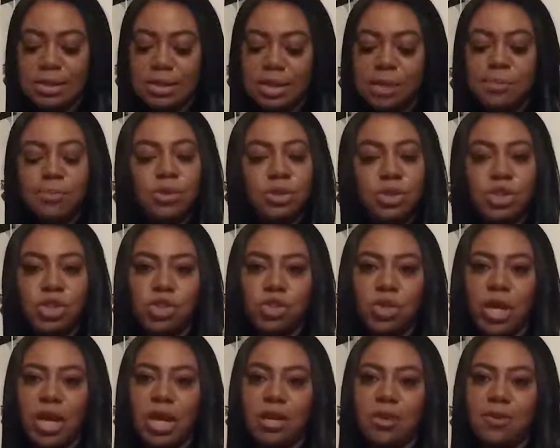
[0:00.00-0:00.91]

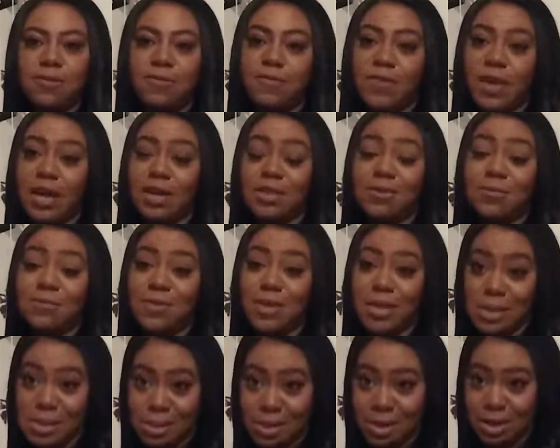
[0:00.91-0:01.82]
demonstrate effective
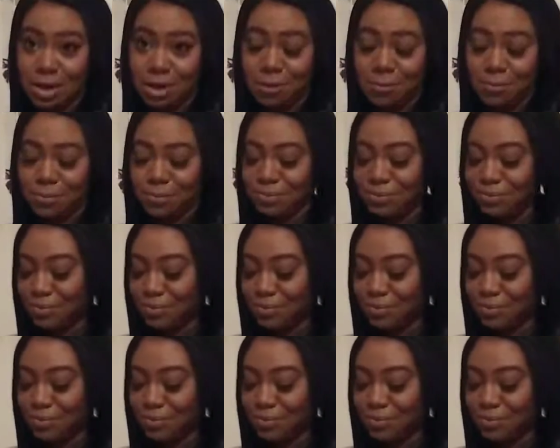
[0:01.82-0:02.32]
listening?